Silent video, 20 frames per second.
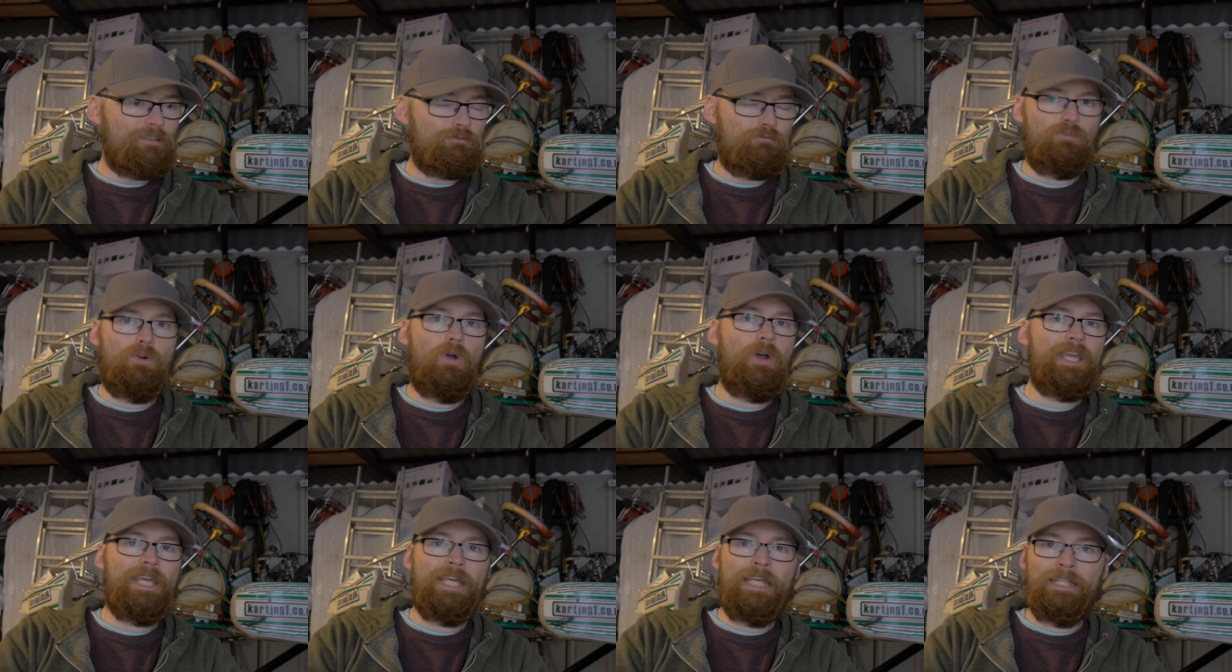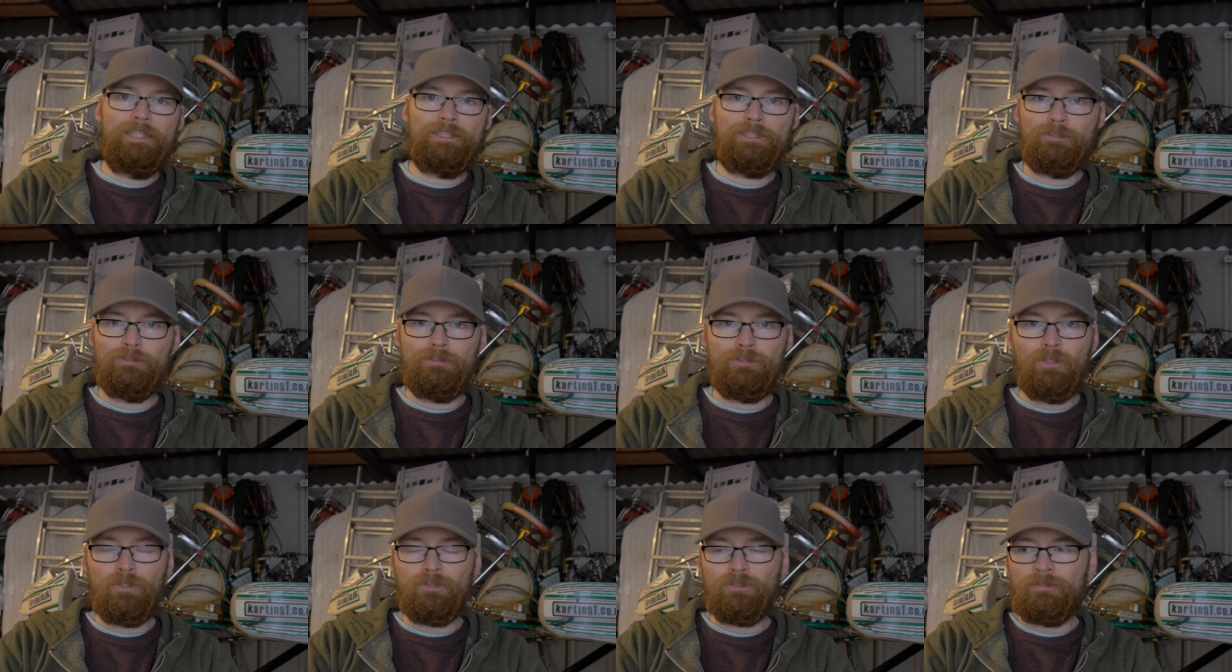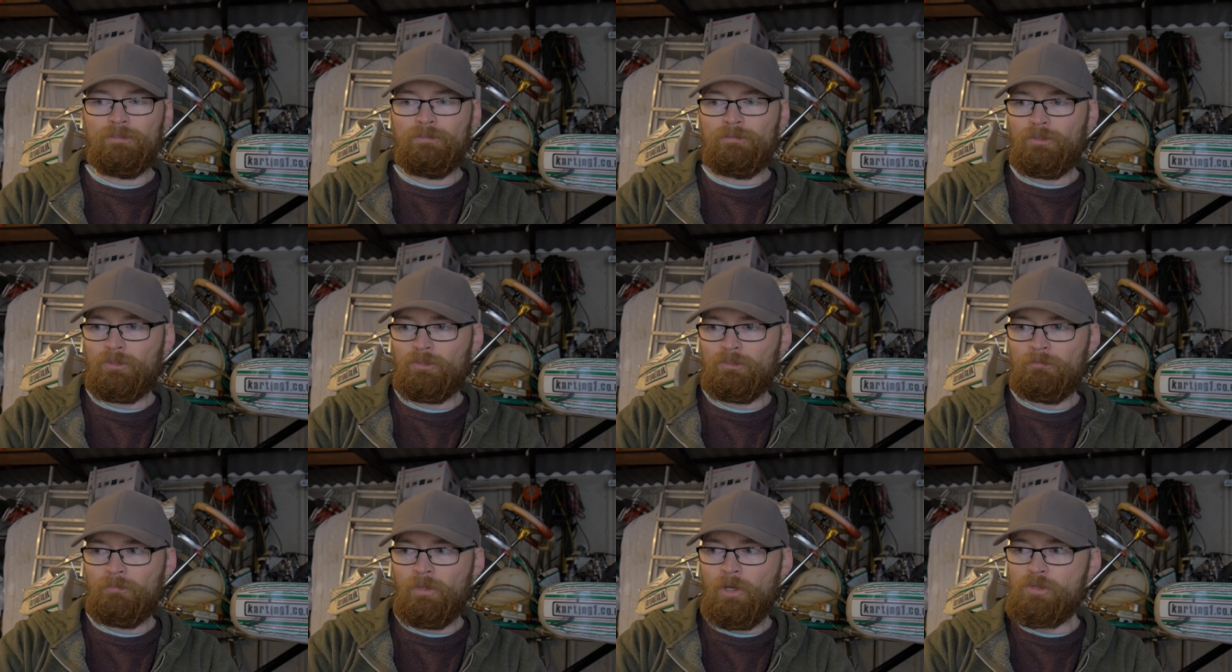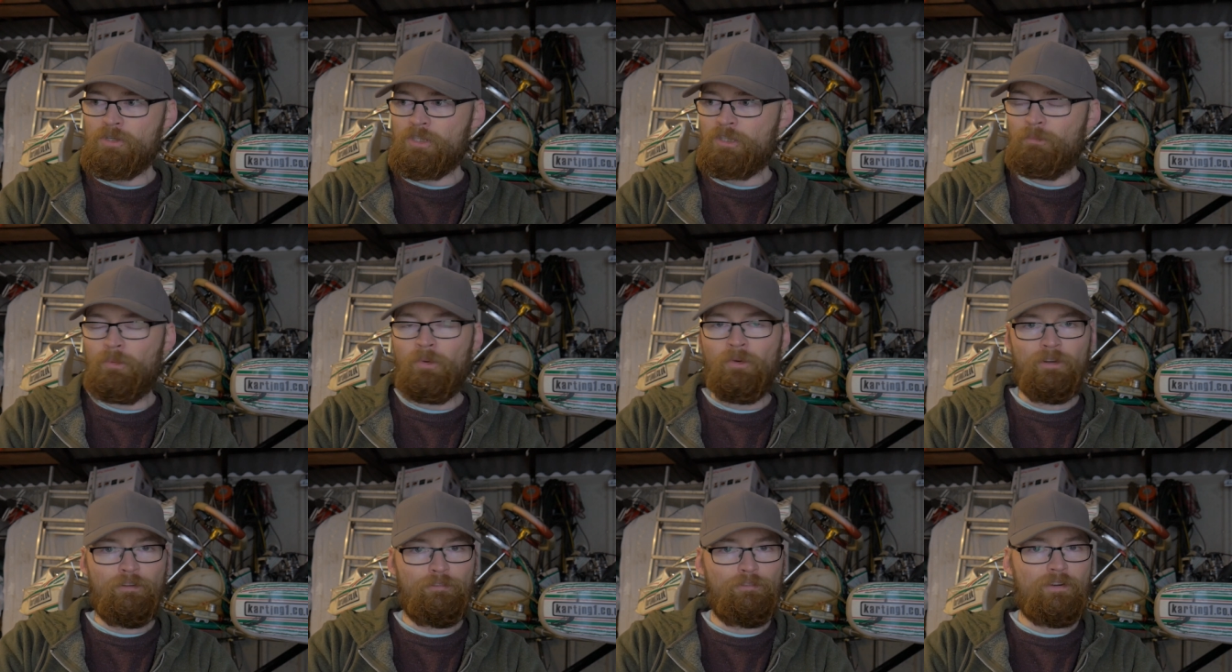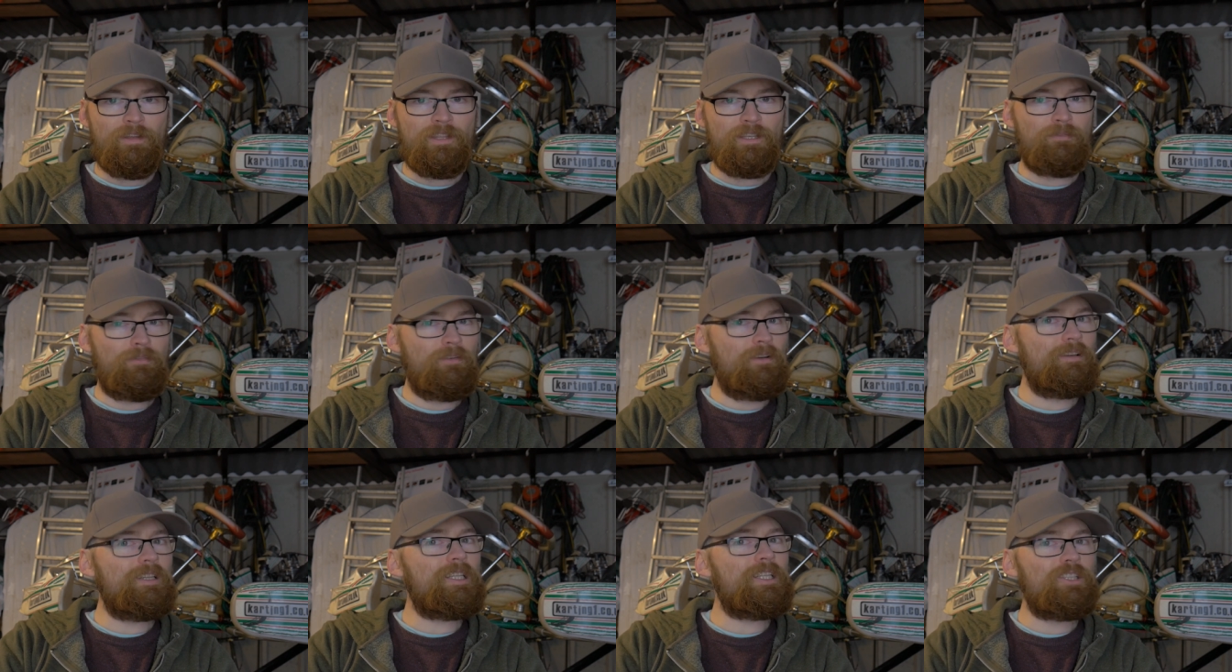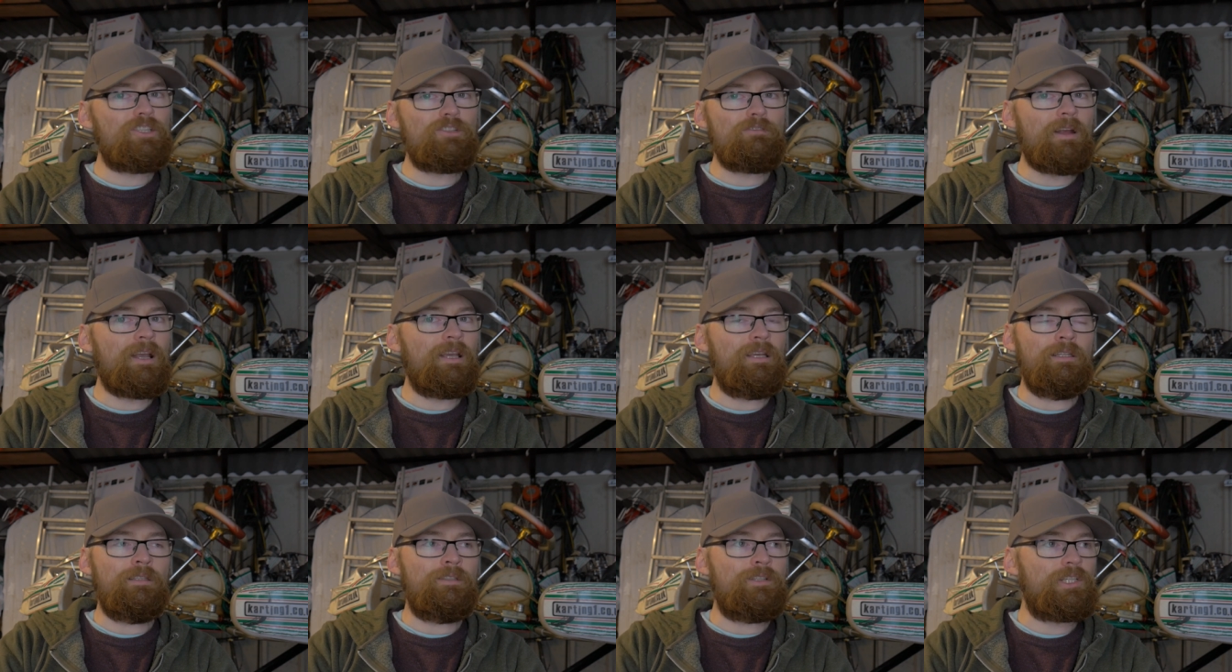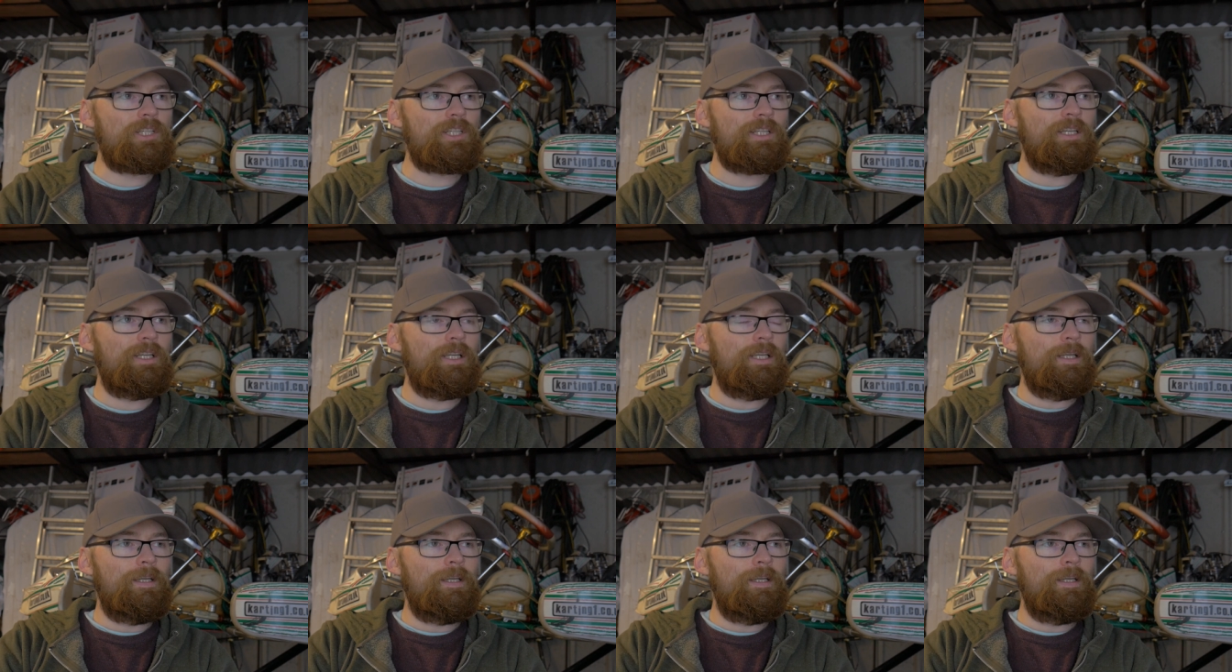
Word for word: writings on, on, on motorsport, and I find this very strange,